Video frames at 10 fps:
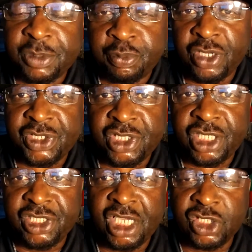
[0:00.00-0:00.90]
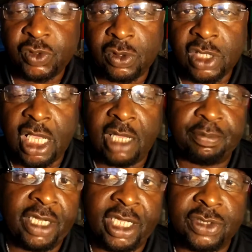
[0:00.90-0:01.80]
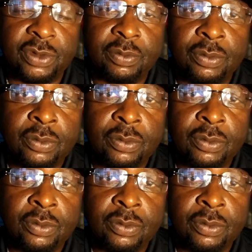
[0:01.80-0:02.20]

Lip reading: this prison industrial complex,